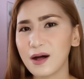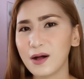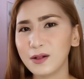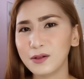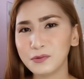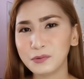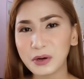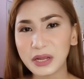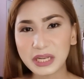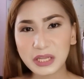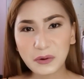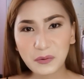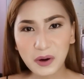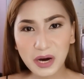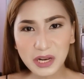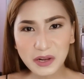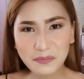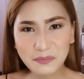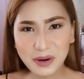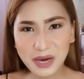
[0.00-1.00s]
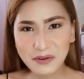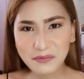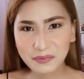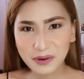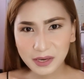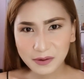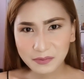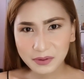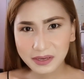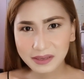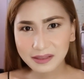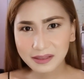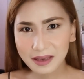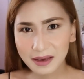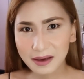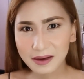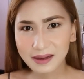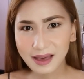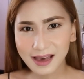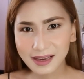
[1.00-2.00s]
already one of my favorite
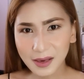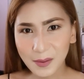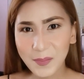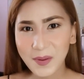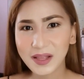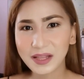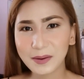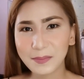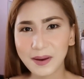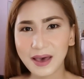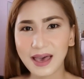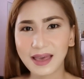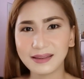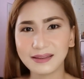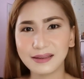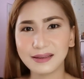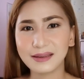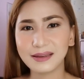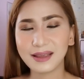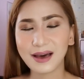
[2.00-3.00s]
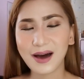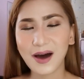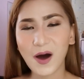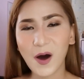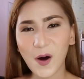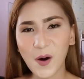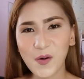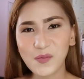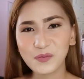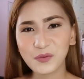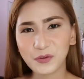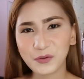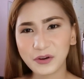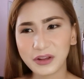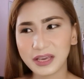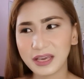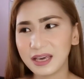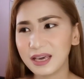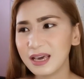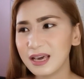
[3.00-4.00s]
uh, a cappella band, Home
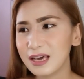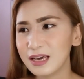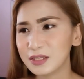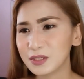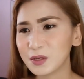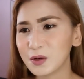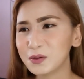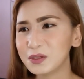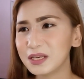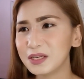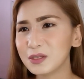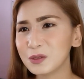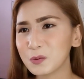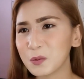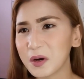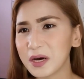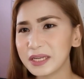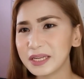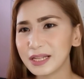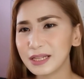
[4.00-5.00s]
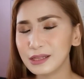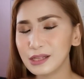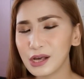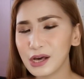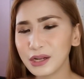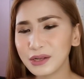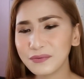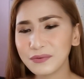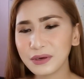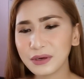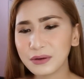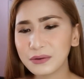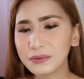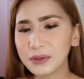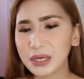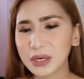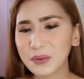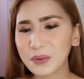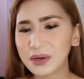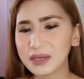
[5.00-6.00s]
Free. So this one, a lot of you
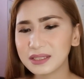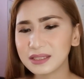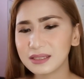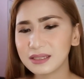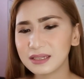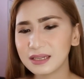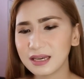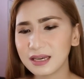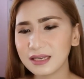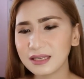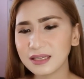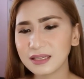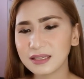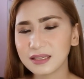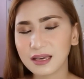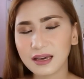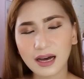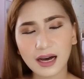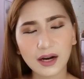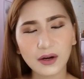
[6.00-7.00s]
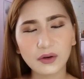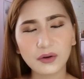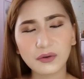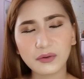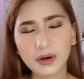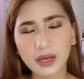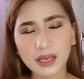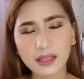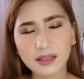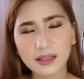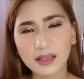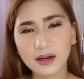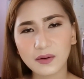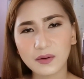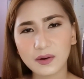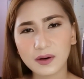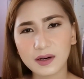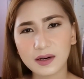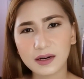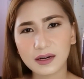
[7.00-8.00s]
requested this, How Great Thou
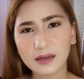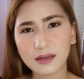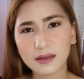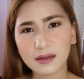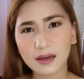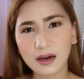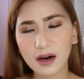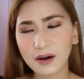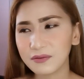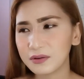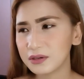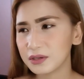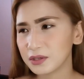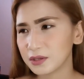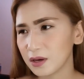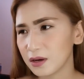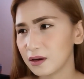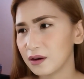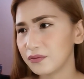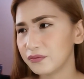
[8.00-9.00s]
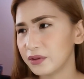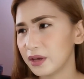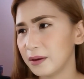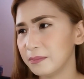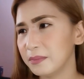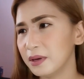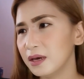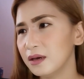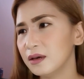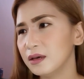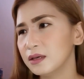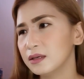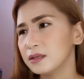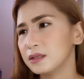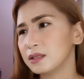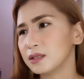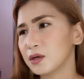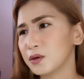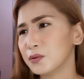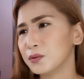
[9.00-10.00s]
Art, cover song of them.
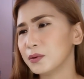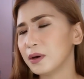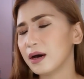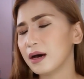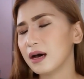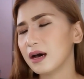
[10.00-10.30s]
So